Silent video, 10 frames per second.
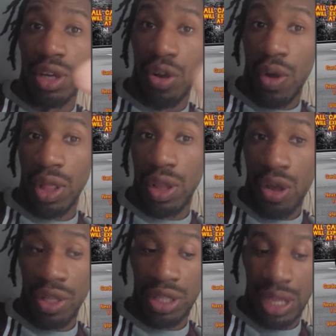go
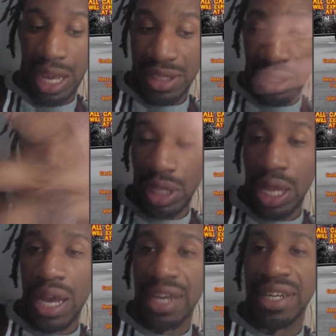along in the nice little
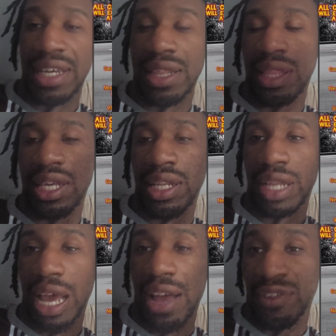line, and
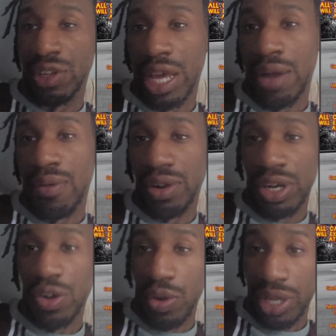then after that we're
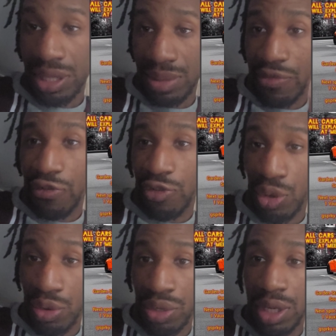going to go get some
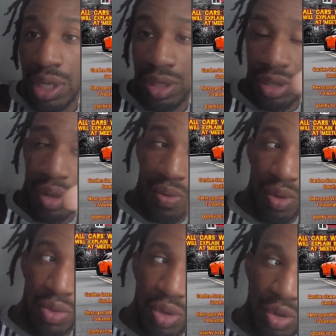food. So
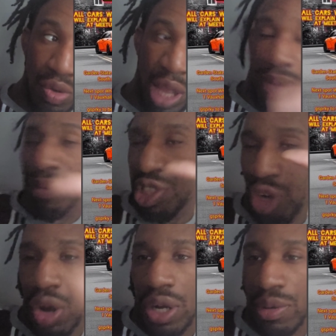we'll do like a
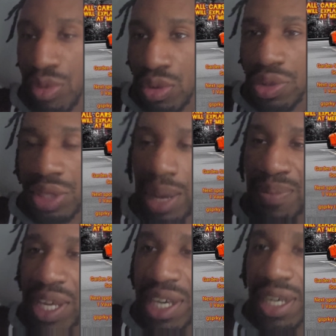majority rules
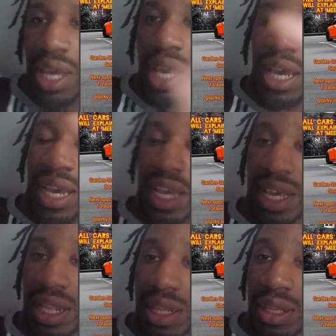type thing,
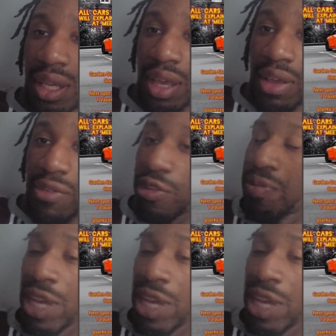and from